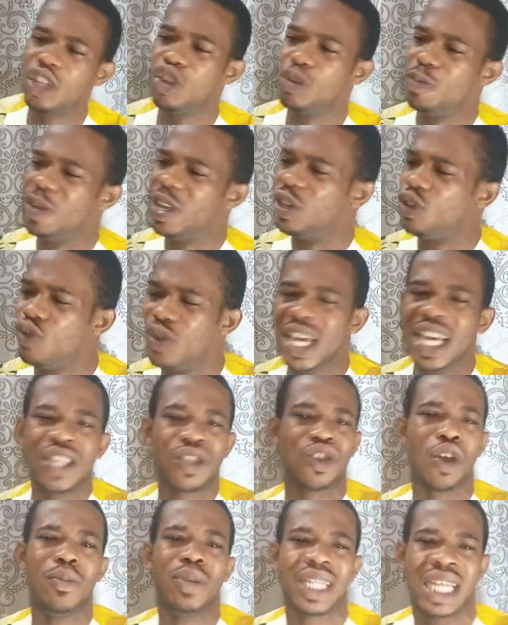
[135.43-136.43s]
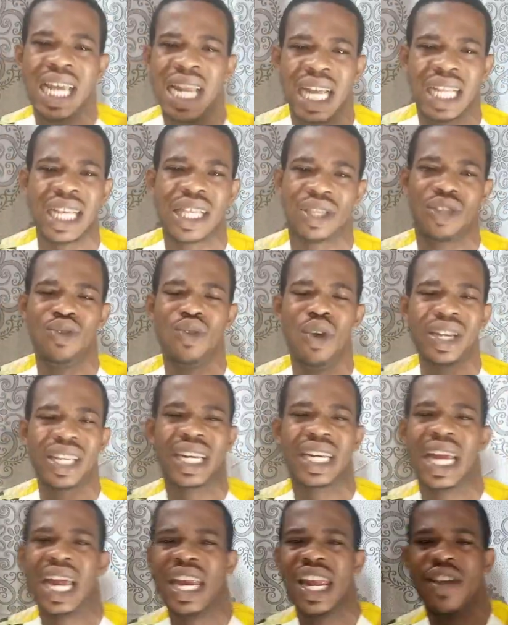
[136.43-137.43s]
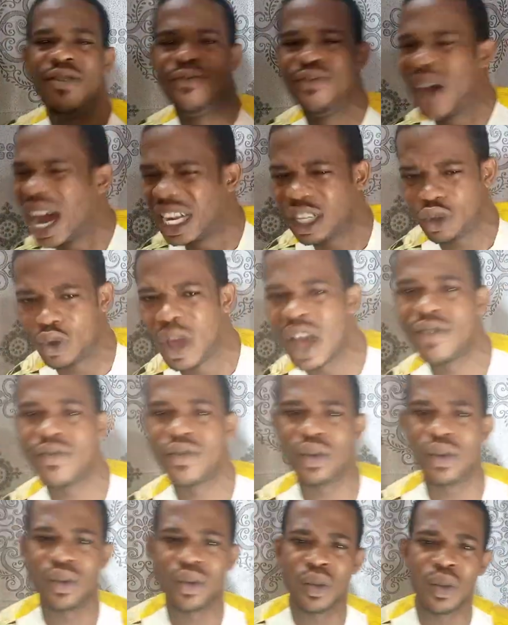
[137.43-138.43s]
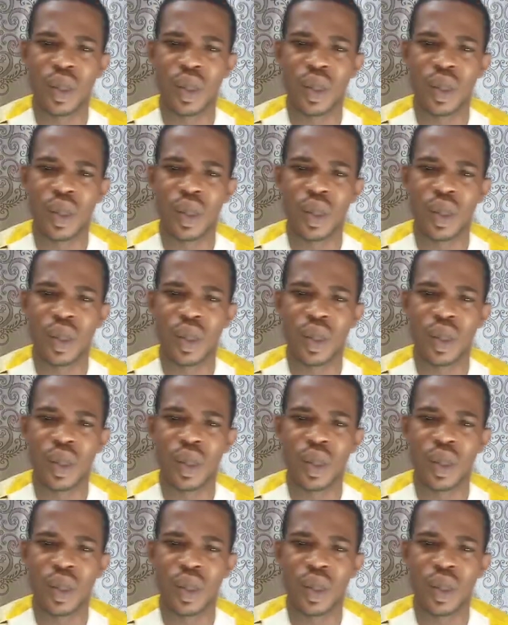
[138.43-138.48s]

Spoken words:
to be doing something that is not relevant to heaven.